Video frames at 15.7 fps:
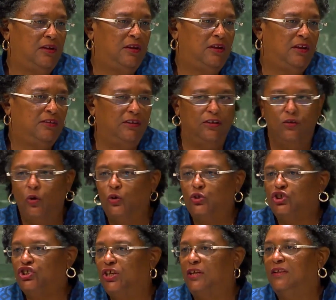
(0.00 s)
The
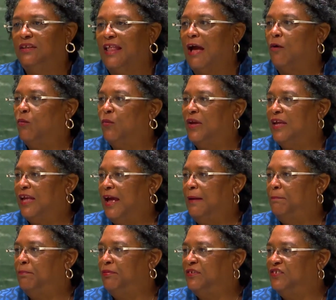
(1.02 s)
notion that we
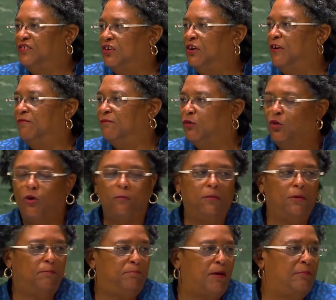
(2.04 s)
can preserve
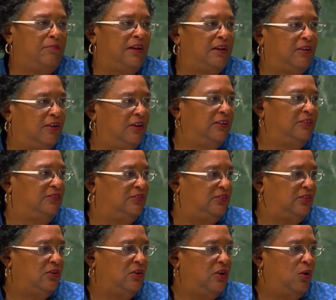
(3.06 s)
global public
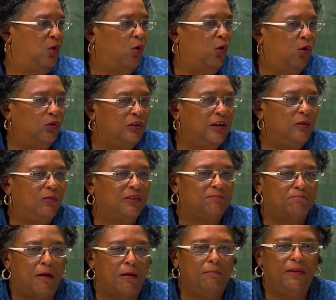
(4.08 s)
goods only
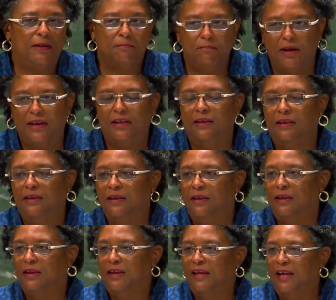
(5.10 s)
with public money
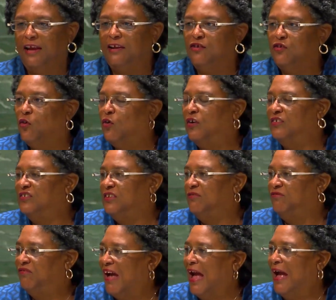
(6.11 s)
ignores the
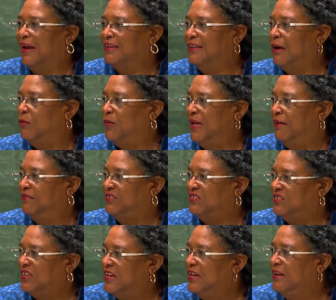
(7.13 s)
fact that we have
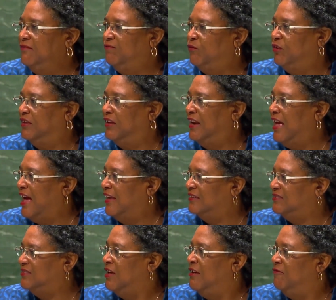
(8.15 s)
seen for the
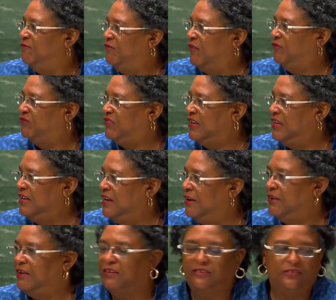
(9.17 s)
last 50
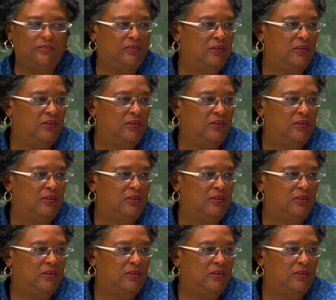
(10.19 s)
years